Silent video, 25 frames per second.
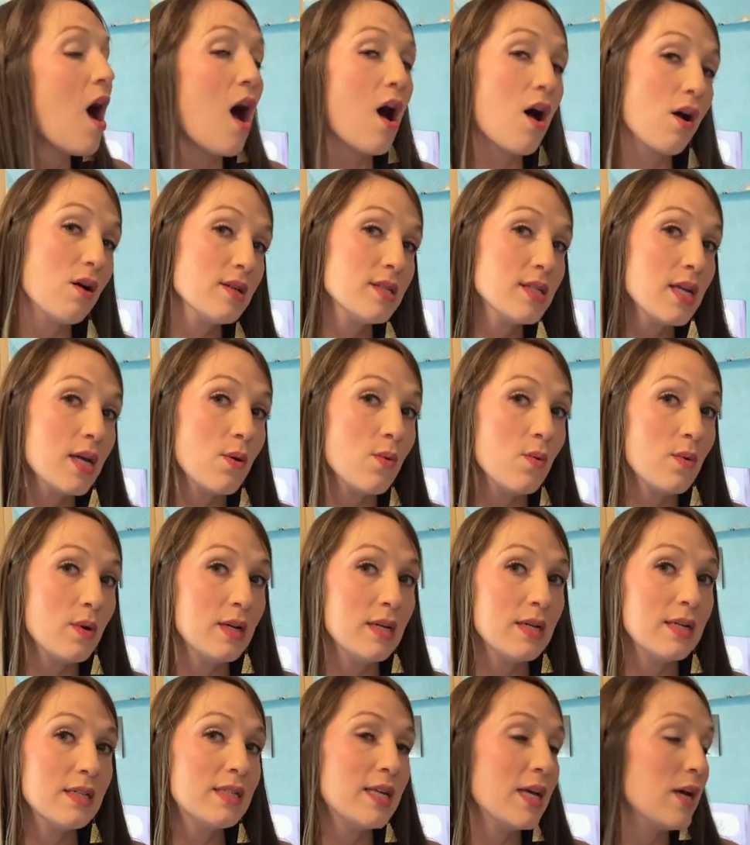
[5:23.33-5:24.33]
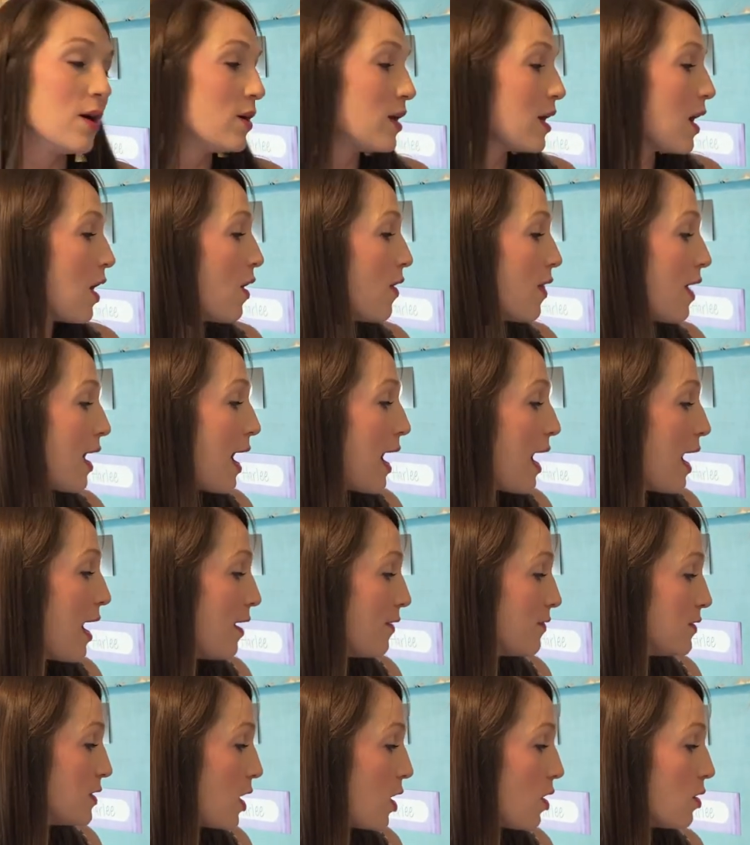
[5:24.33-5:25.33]
Also wanted to tell y'all I
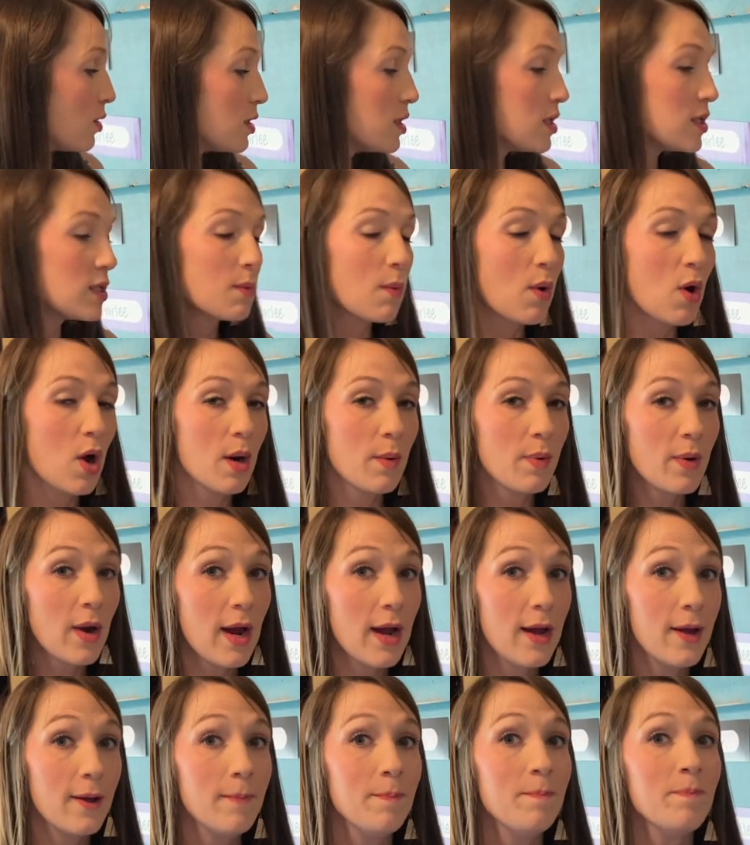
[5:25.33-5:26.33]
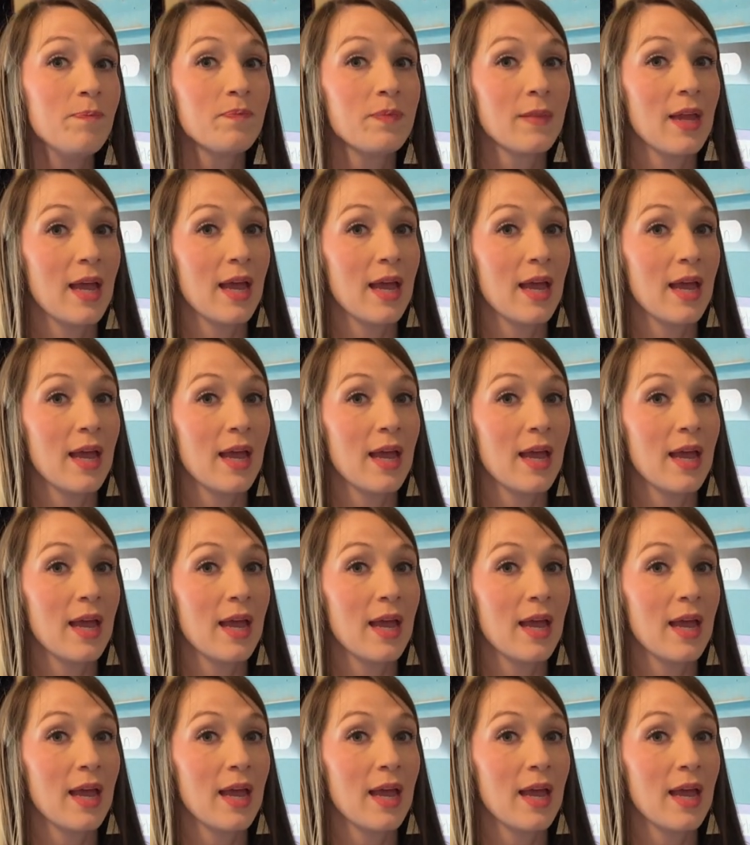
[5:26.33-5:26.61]
have talked to SMARTRO